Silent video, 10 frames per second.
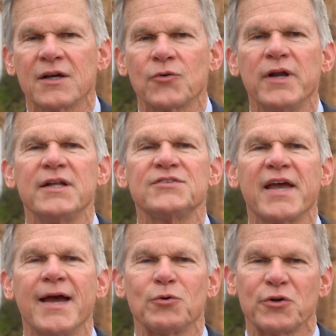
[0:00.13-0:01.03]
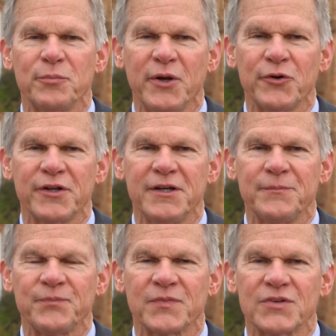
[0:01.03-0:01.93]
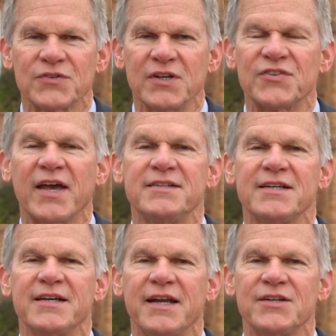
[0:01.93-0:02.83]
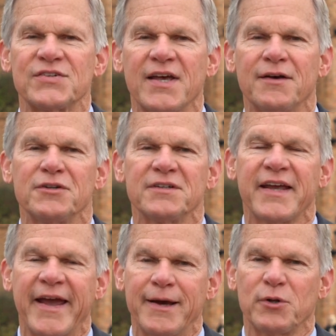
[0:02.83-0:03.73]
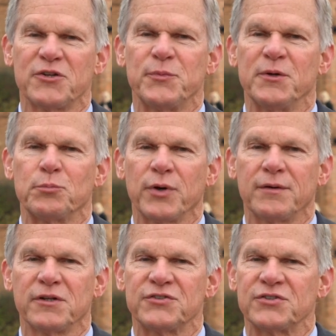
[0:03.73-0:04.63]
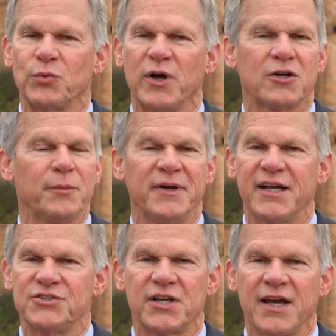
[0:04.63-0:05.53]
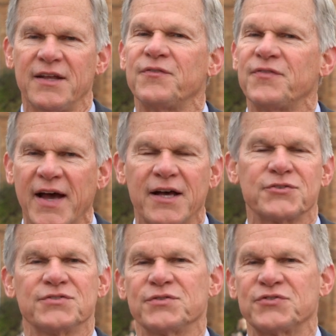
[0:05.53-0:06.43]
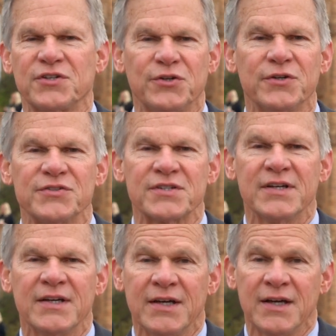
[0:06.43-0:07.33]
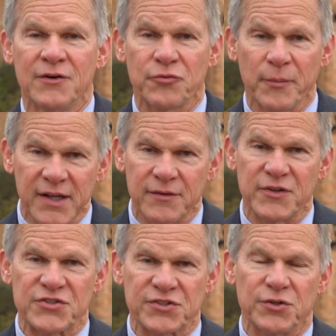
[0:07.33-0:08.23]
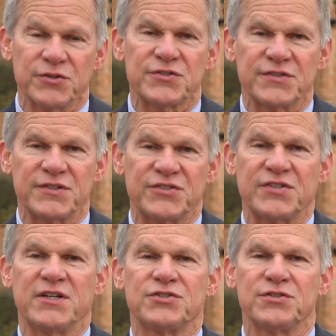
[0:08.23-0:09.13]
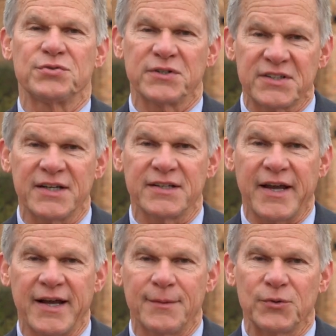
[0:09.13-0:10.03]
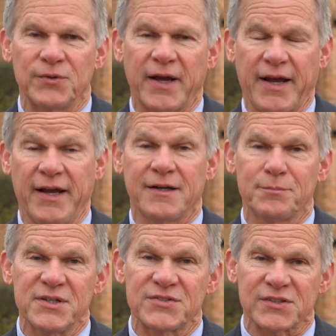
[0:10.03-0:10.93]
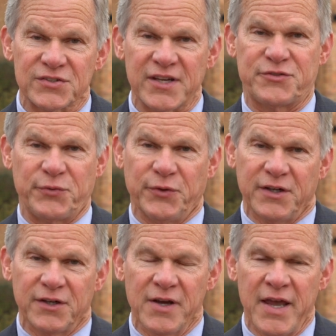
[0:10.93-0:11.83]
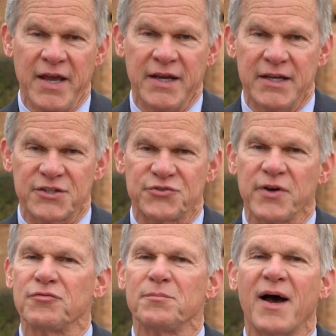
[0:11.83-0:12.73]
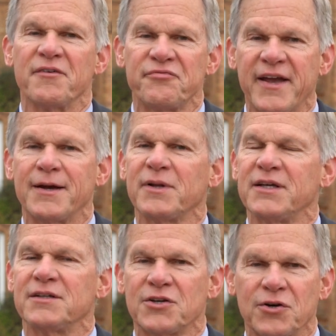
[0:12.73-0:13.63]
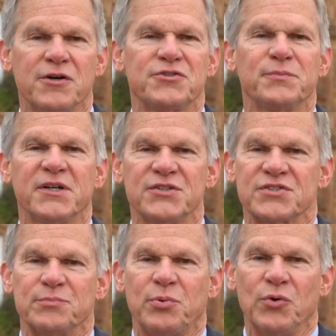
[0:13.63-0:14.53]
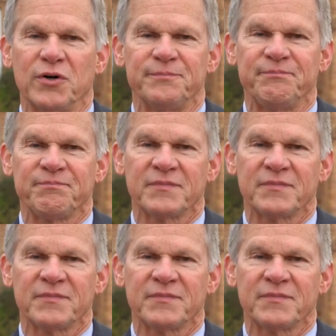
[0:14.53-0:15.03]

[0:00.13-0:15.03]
Greetings, Campbell community. Since 1887, Campbell has been privileged to welcome and educate thousands of students. For many of these students, the decision to attend Campbell and be successful here is driven by family encouragement and support.